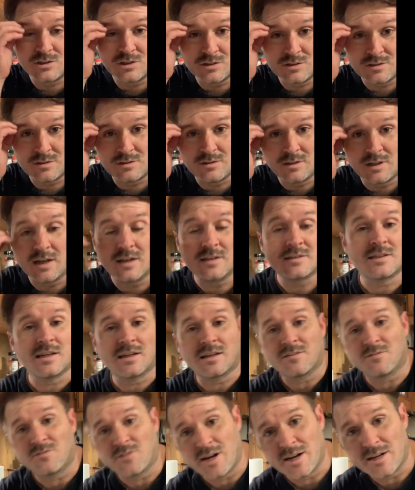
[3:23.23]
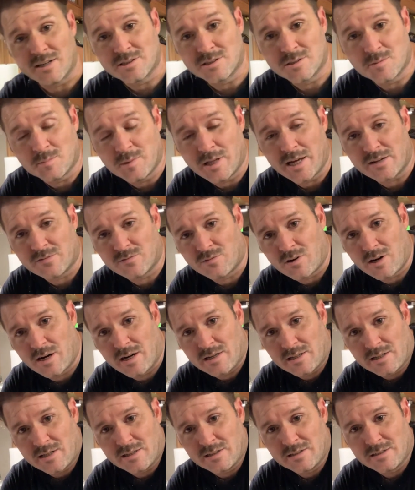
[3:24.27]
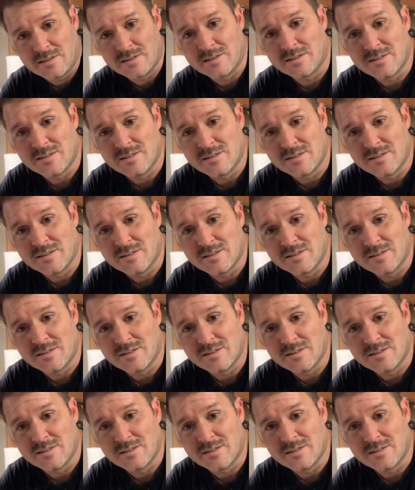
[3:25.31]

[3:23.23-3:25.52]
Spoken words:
Just, you got to take advantage of Black Friday